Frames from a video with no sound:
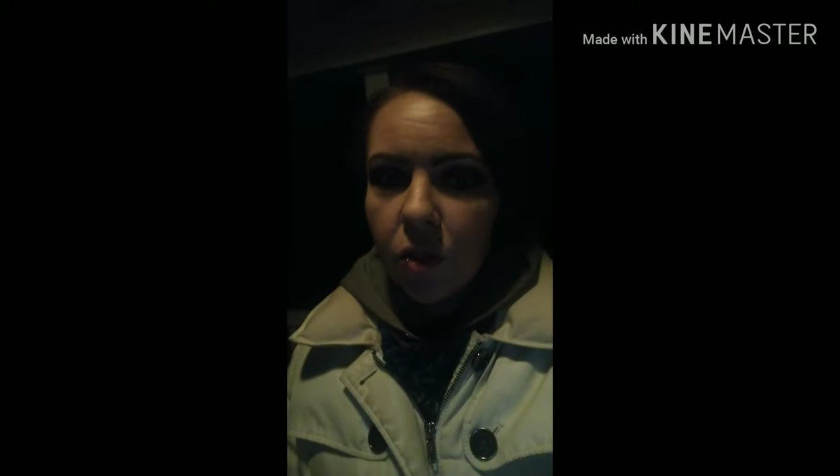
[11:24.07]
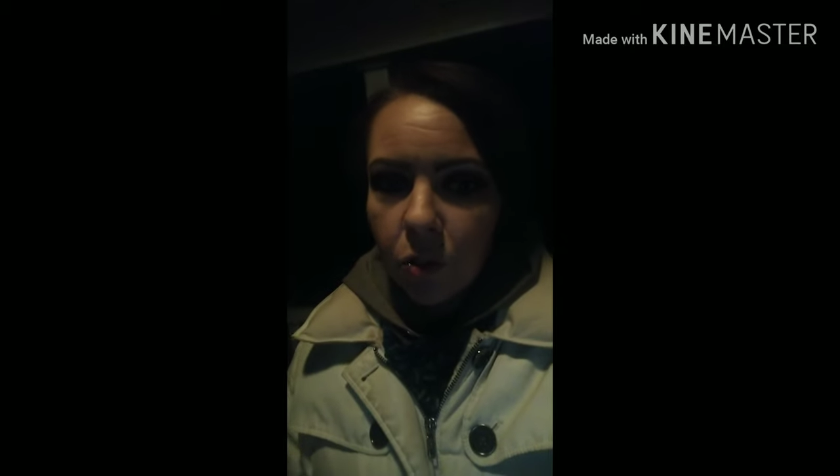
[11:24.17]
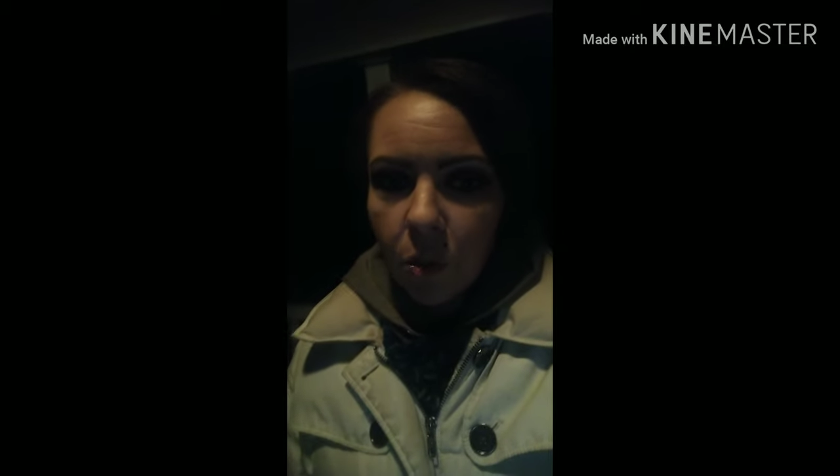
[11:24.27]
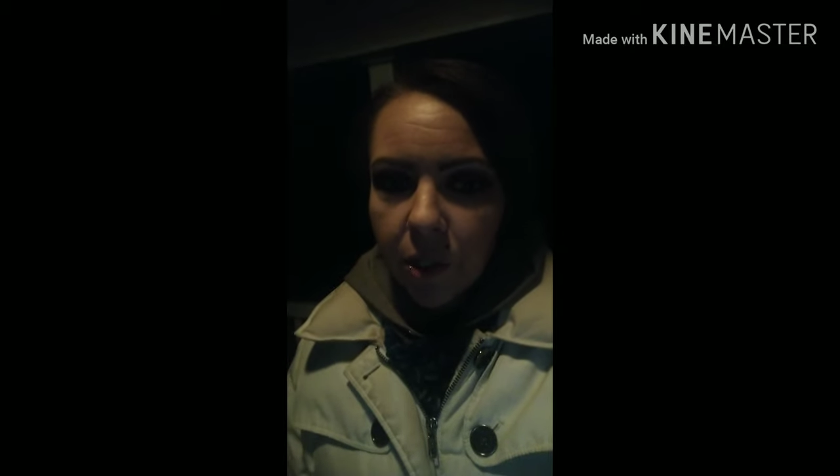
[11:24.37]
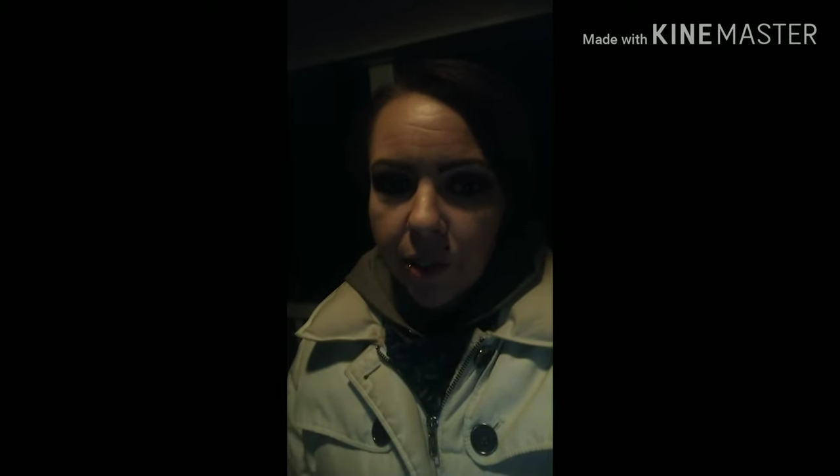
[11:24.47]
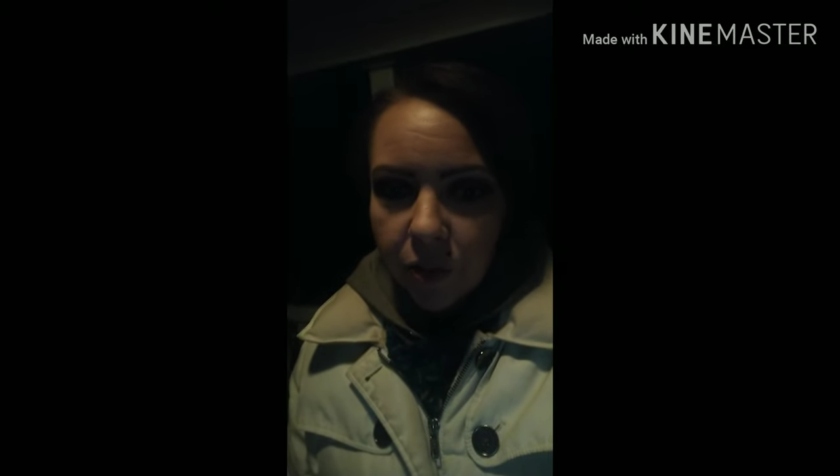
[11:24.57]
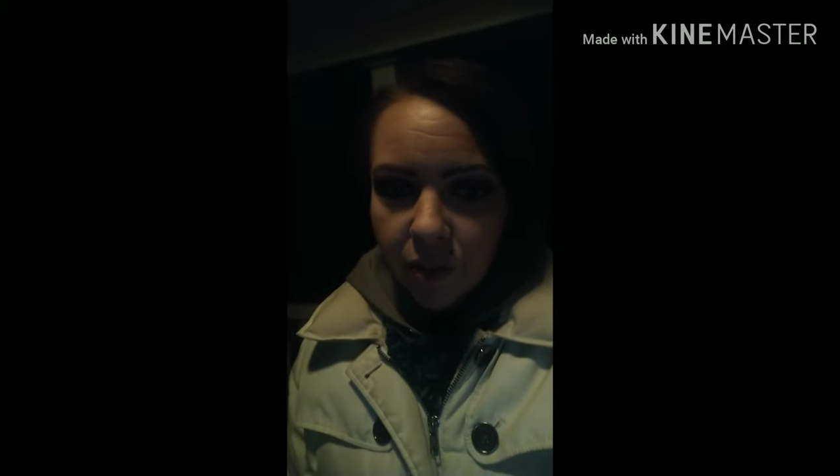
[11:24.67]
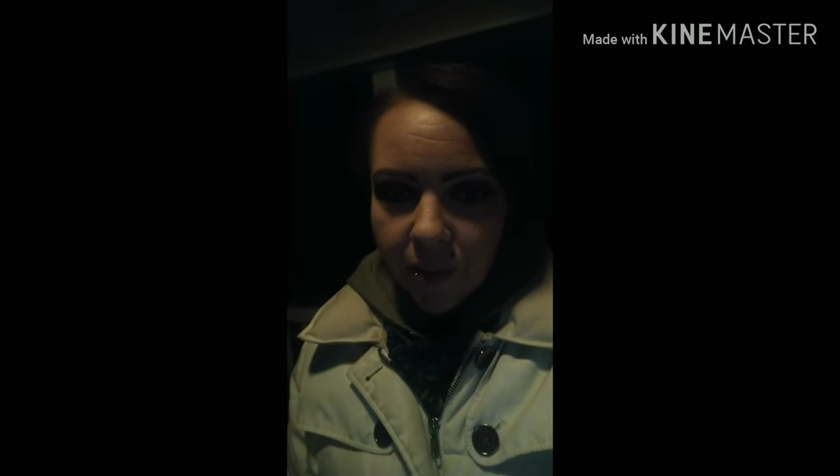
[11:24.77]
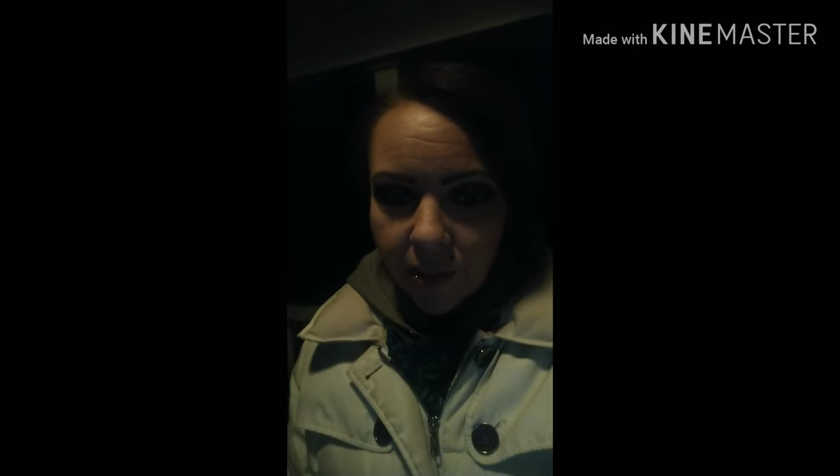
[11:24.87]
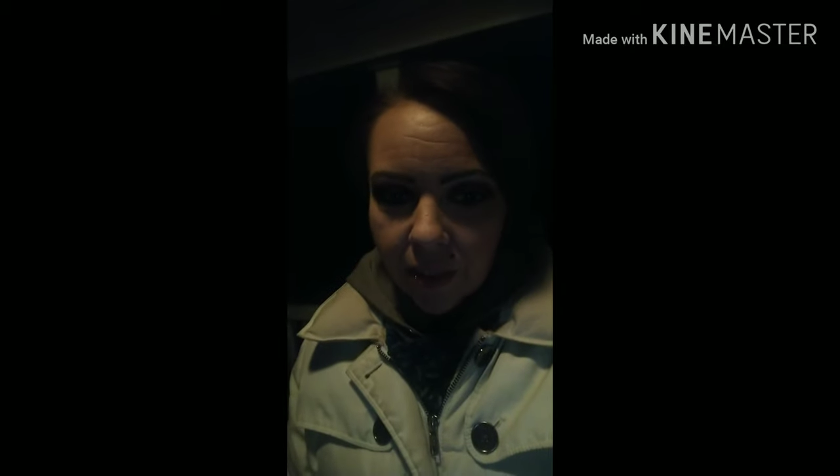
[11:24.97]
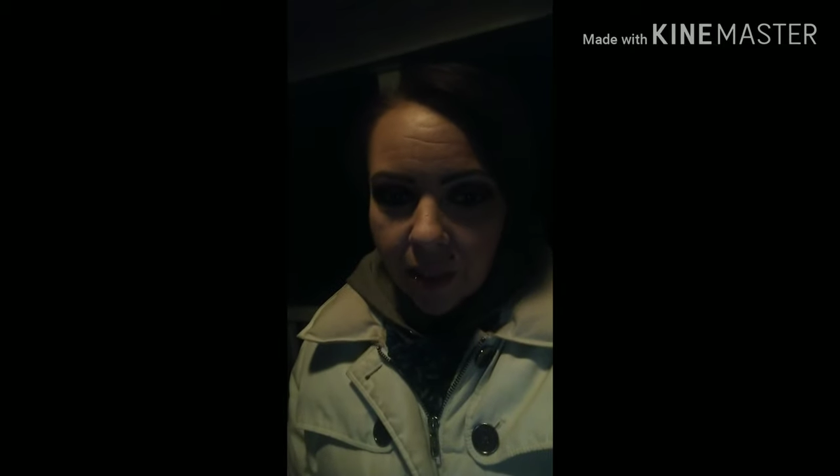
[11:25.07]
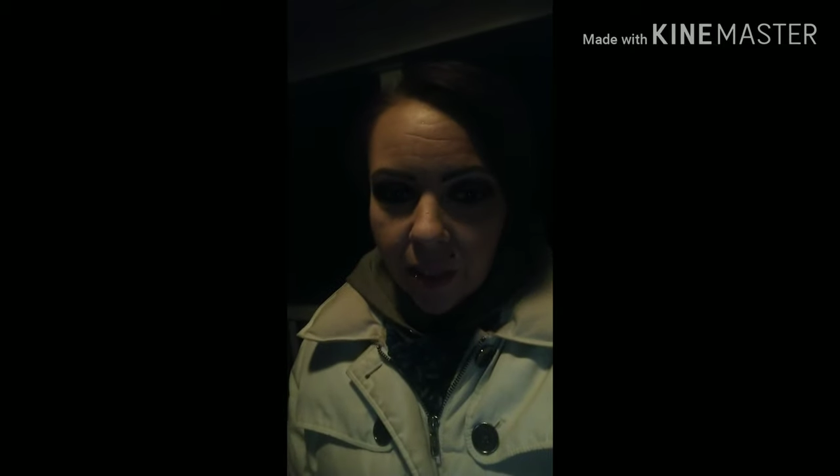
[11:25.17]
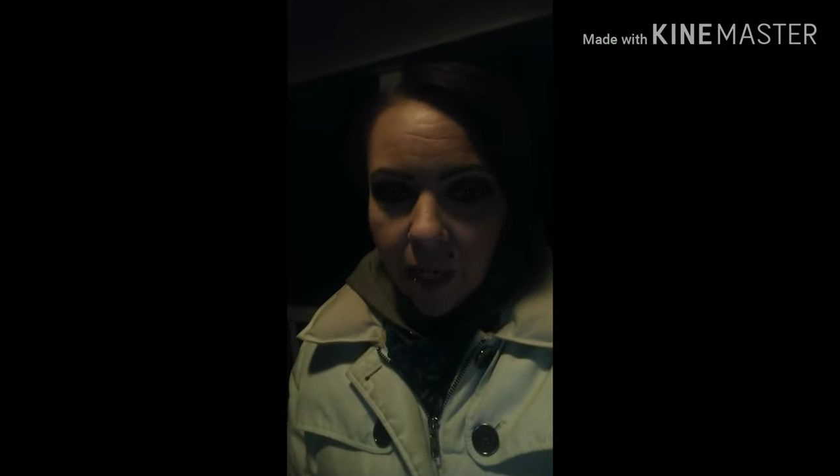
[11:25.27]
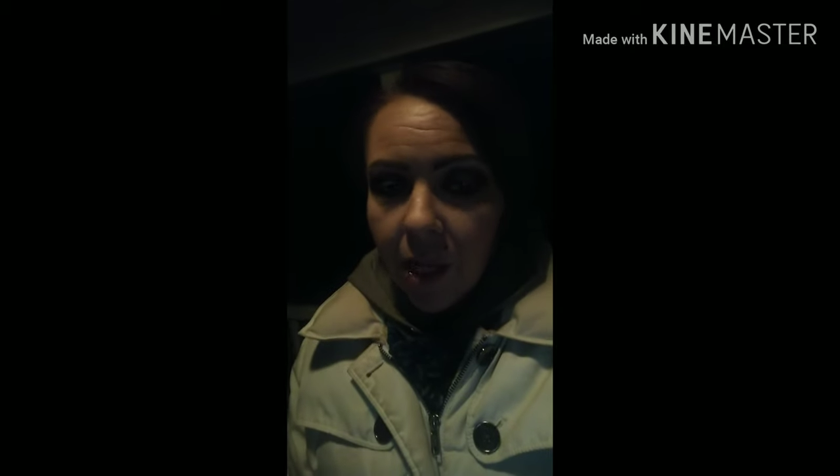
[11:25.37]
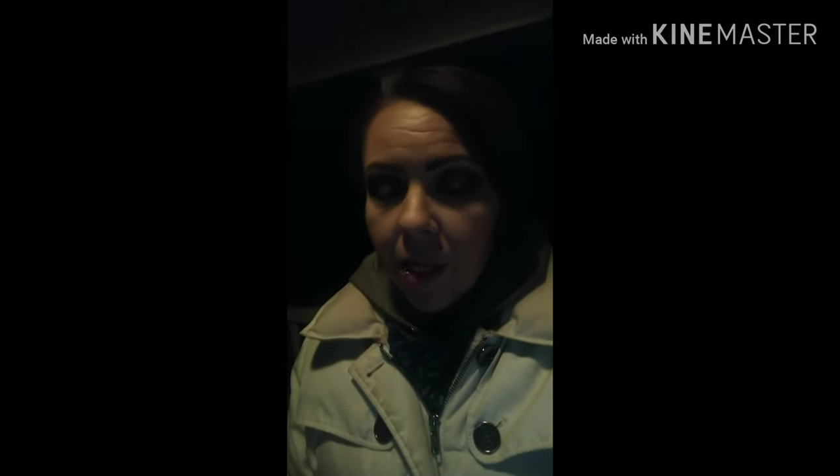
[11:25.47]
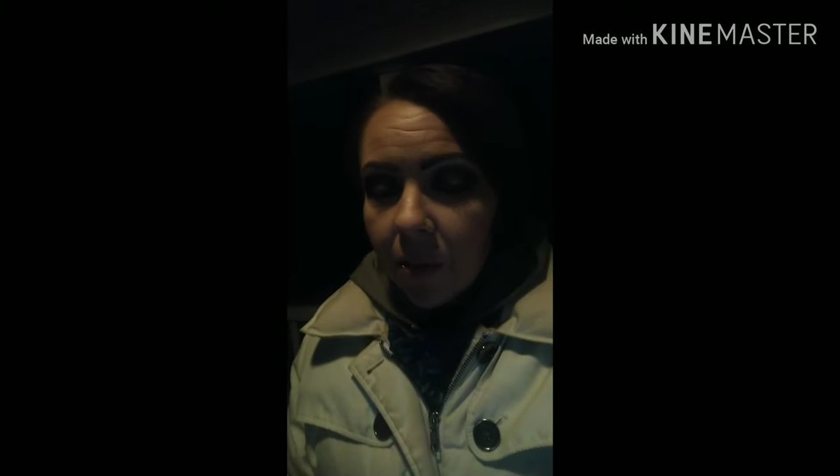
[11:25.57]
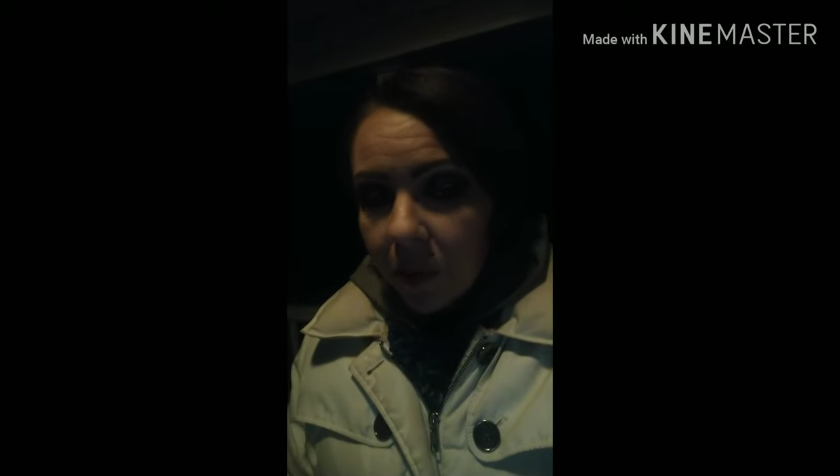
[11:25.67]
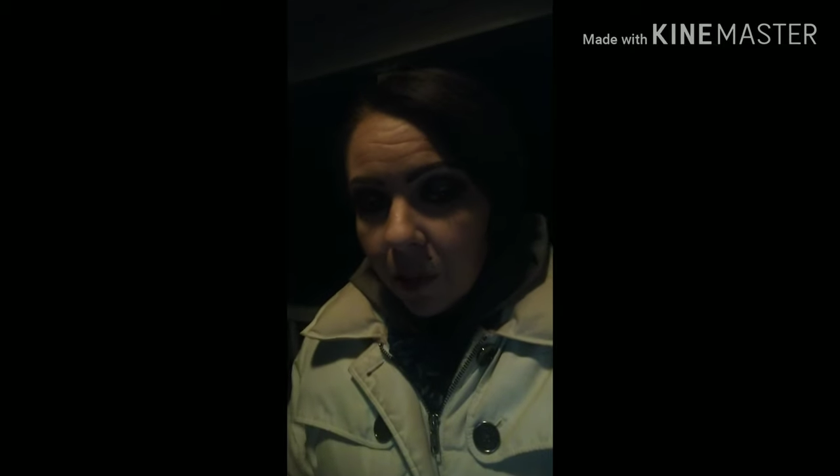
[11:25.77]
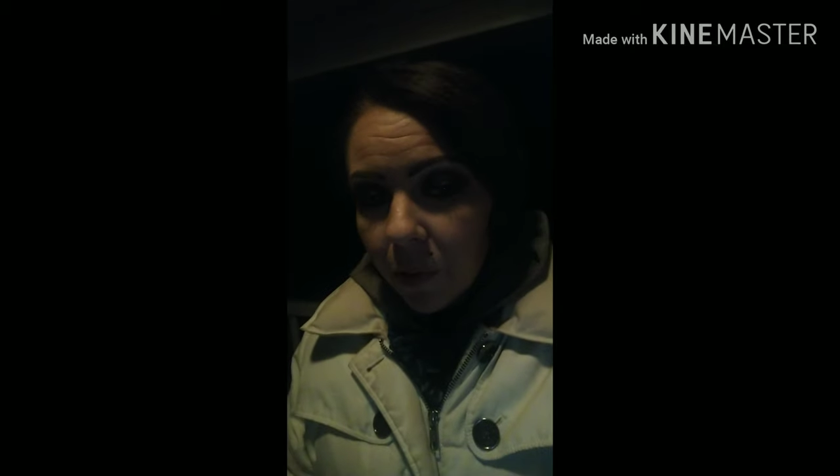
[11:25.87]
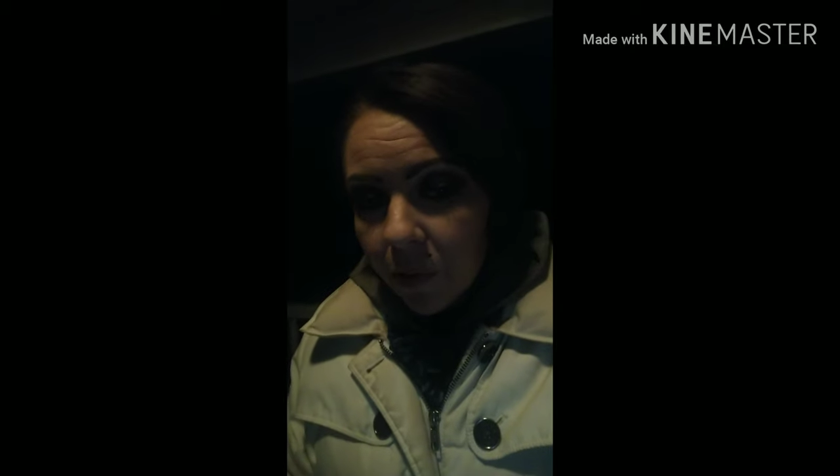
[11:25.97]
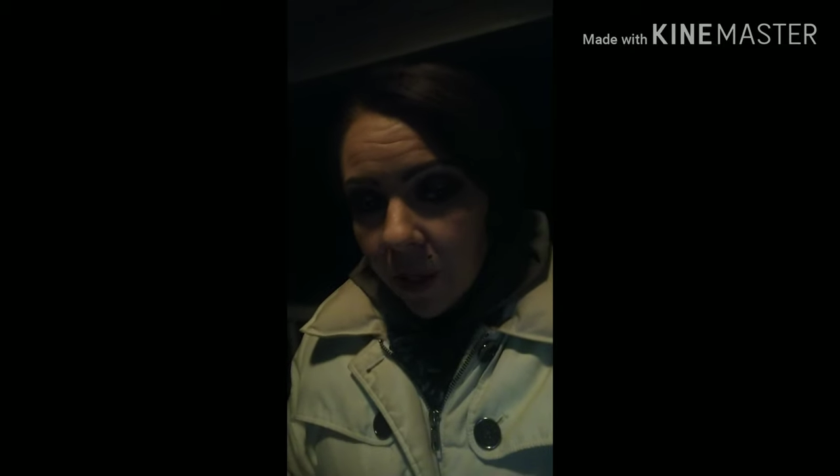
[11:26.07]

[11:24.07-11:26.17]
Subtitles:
you are interested in that you